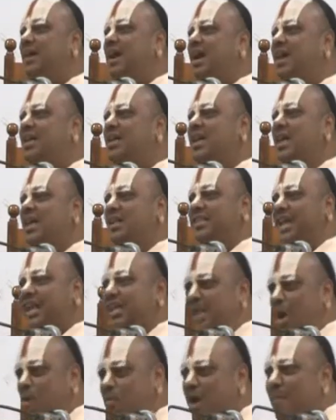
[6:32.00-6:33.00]
period,
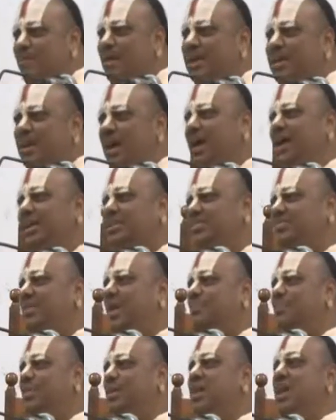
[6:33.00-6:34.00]
then they would have been de
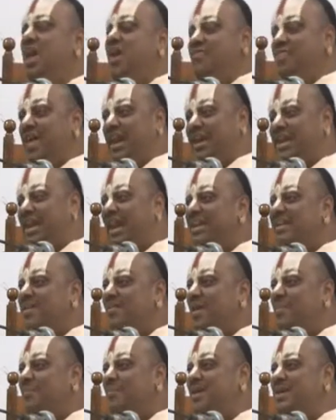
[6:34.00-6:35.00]
developed. The real
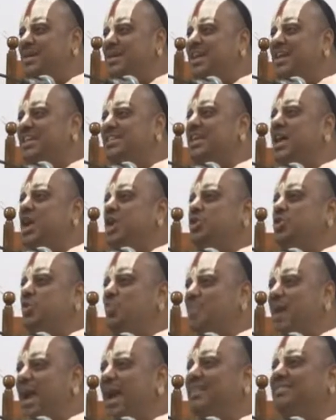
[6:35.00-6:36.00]
development is
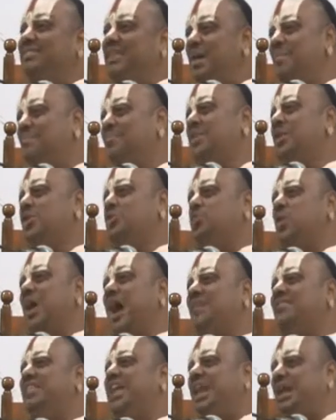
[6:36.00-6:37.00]
to make them to
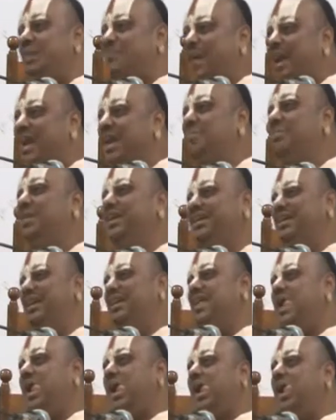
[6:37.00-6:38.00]
have the repaying
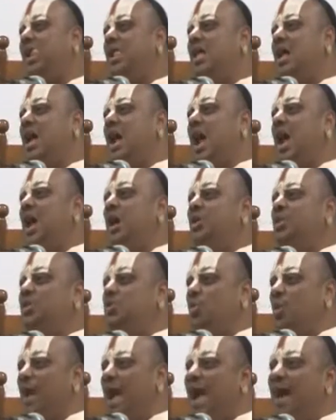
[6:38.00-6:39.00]
ability
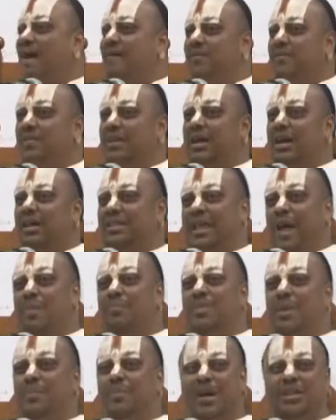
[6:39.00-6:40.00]
and to have the,
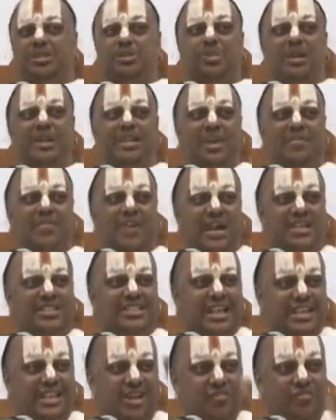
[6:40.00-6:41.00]
them the possibility of
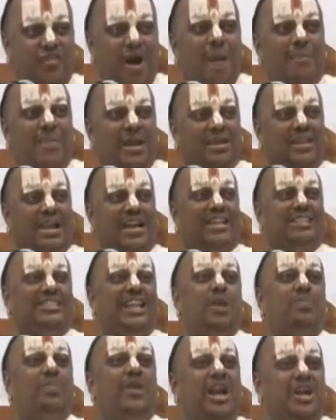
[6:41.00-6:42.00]
constructive farming that
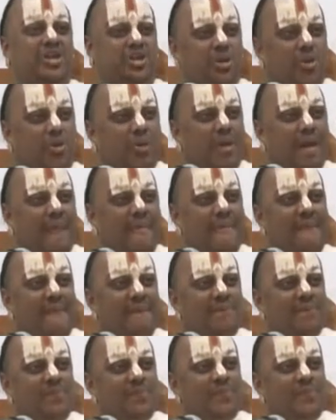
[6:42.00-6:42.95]
has not been assured.